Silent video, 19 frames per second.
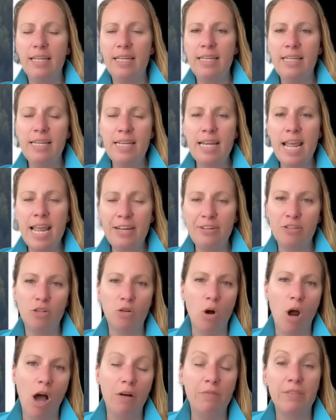
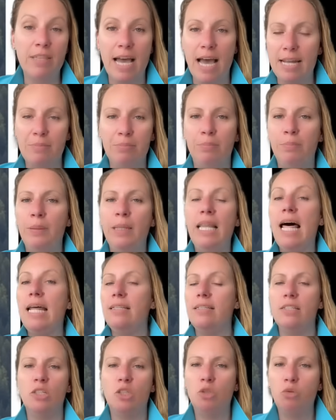nature of that Blatten